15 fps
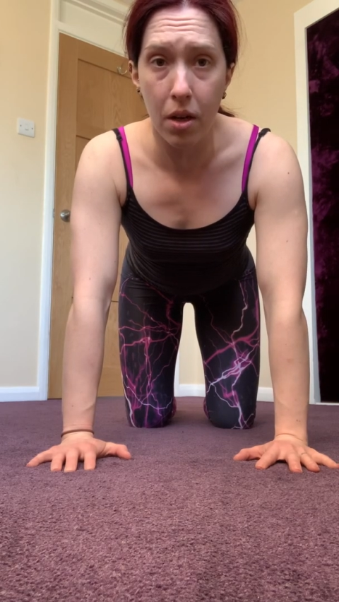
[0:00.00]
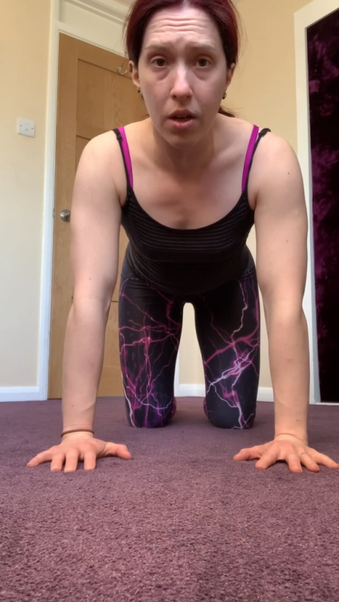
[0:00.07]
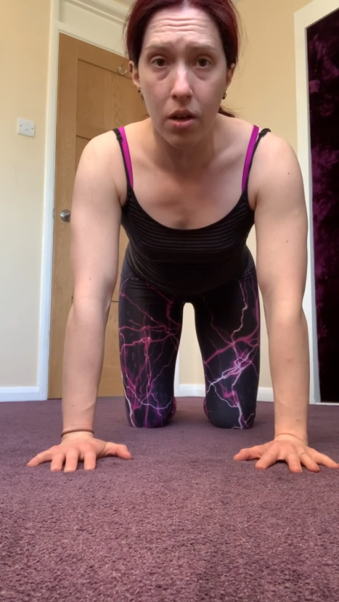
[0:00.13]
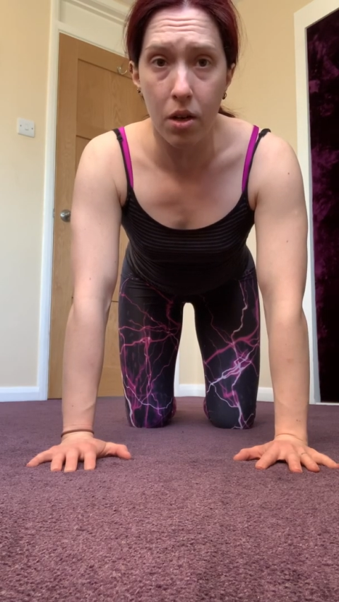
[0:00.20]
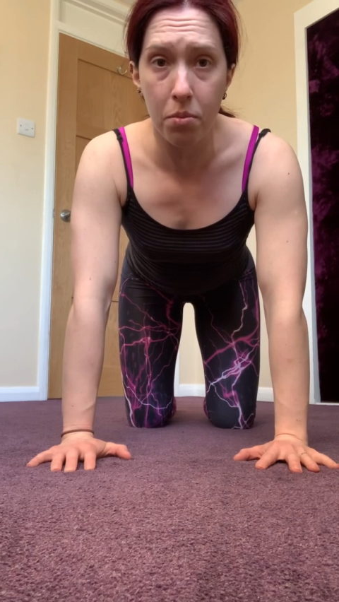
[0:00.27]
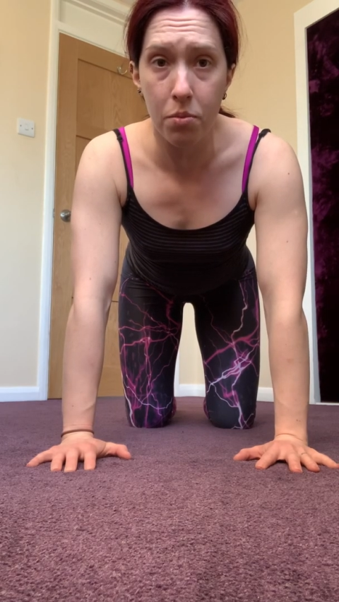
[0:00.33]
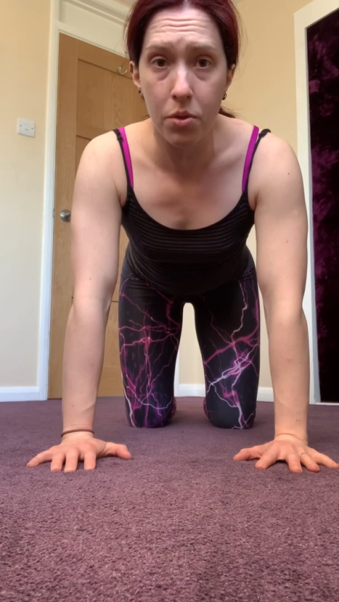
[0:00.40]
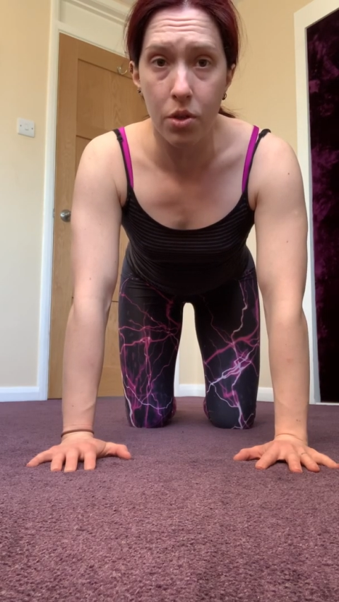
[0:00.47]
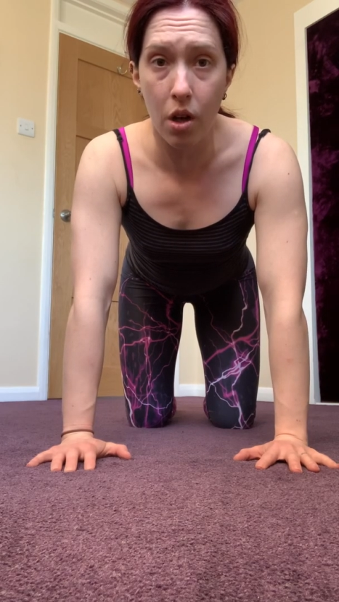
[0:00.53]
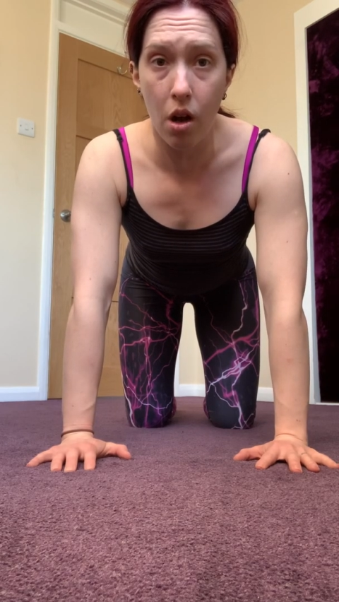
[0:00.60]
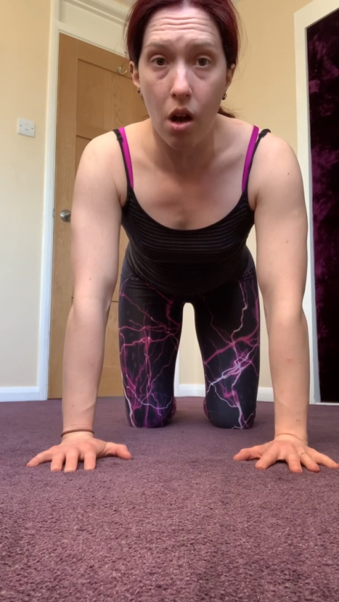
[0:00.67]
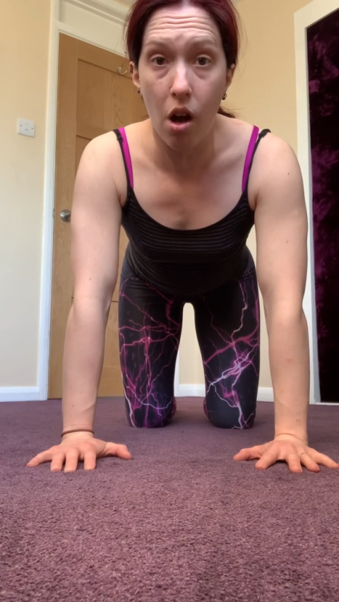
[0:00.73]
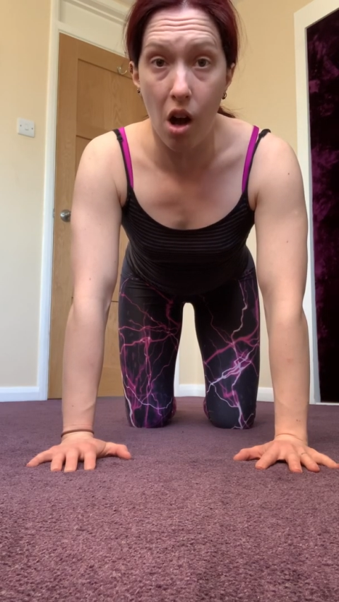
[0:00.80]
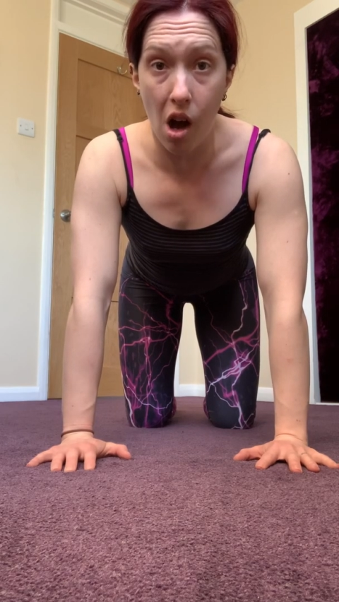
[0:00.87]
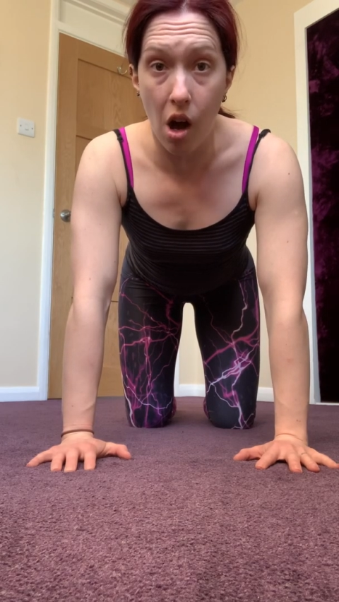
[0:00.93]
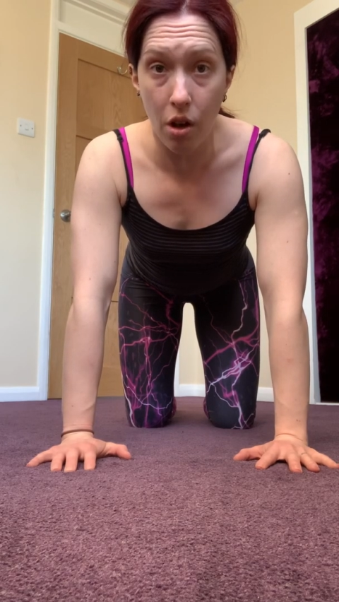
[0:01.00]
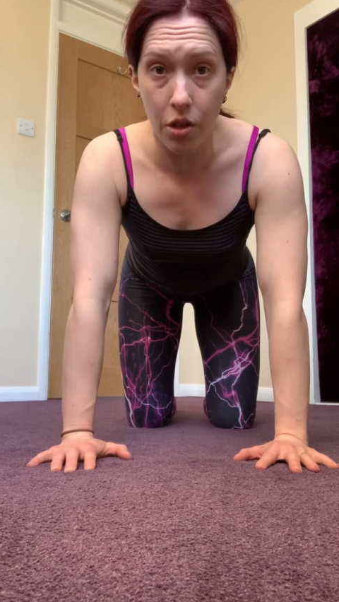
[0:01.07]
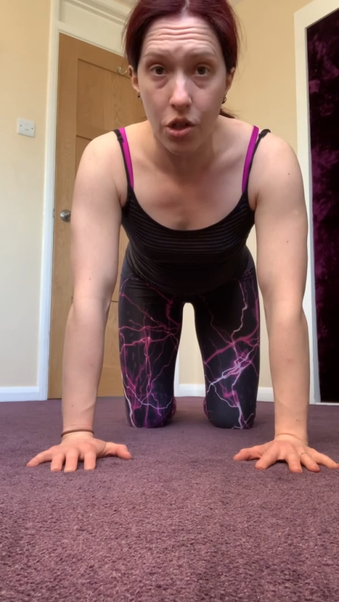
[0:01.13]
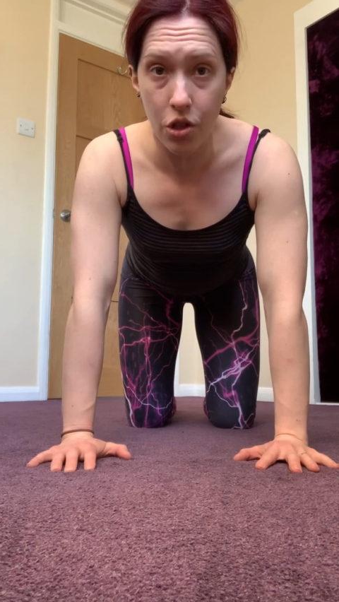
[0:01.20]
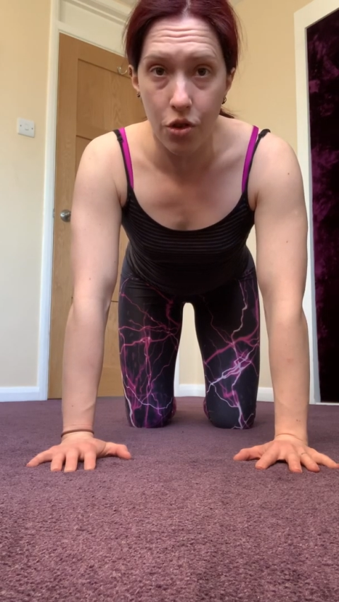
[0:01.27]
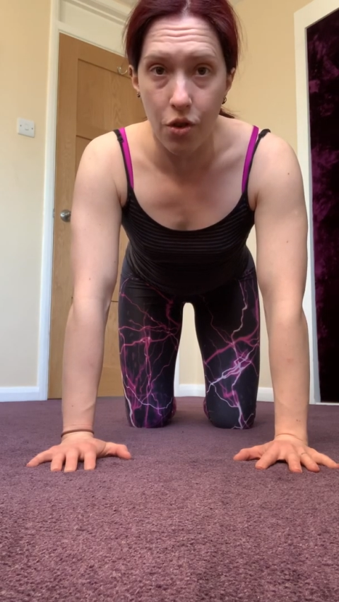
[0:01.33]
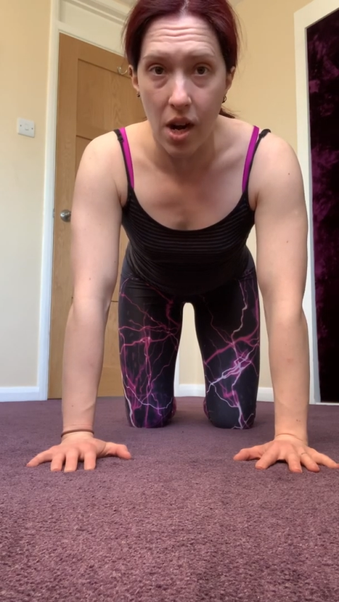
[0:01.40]
arms are
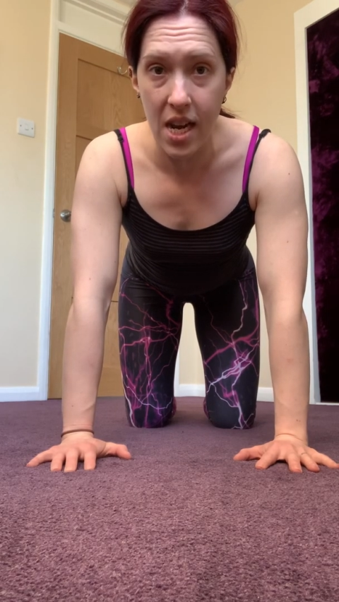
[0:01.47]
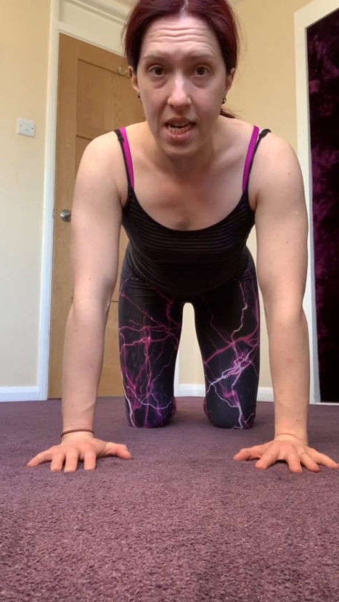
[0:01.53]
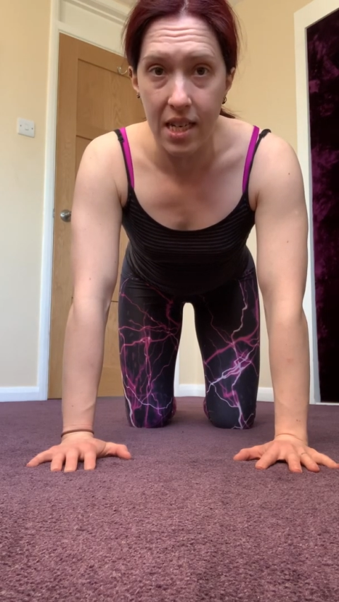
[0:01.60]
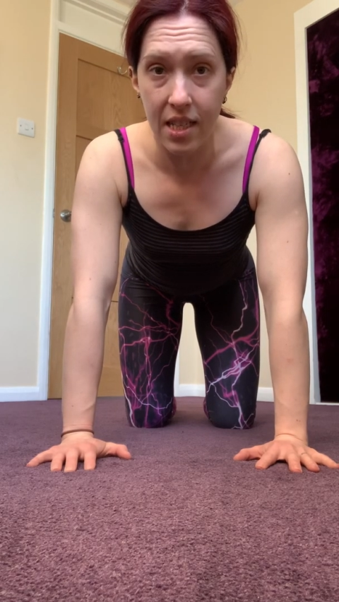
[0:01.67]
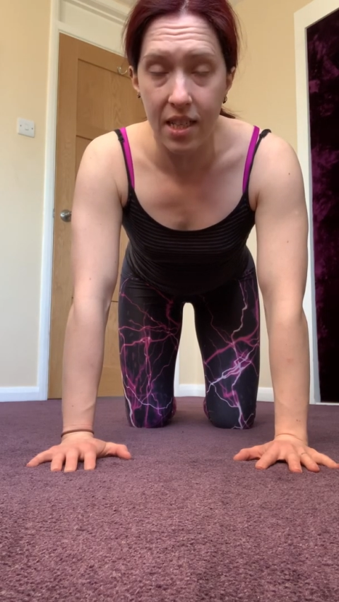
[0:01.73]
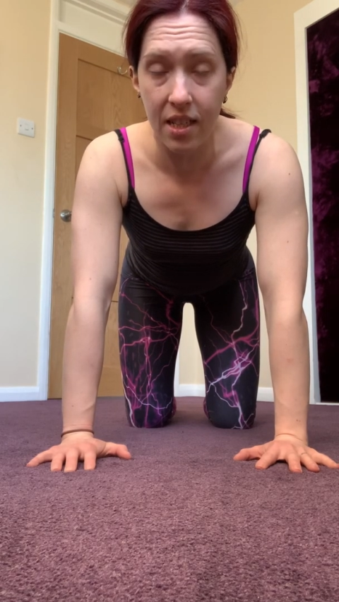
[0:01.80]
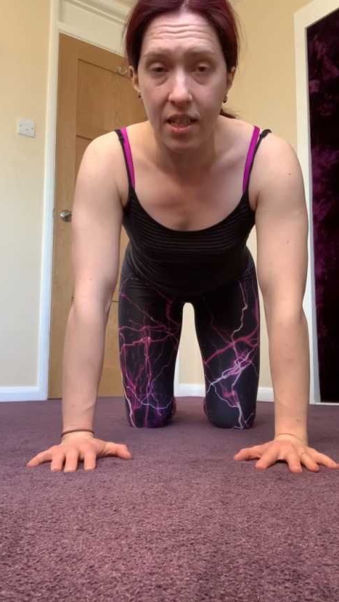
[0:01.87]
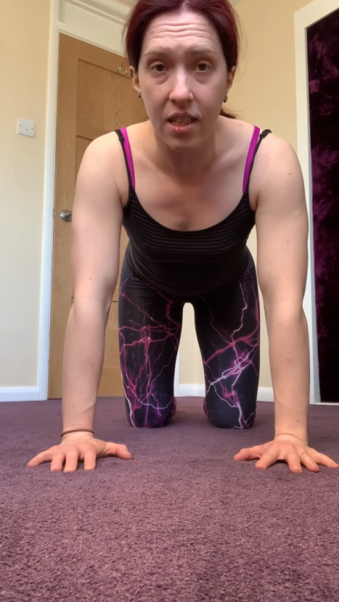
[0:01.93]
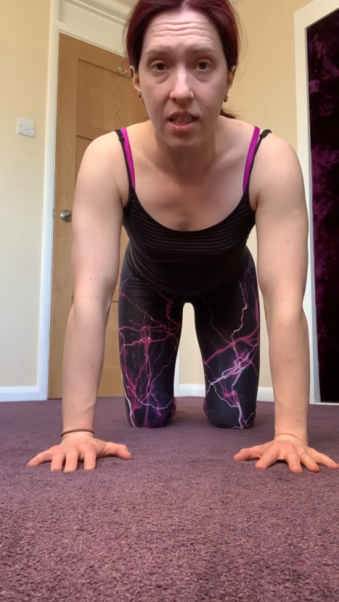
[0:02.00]
straight.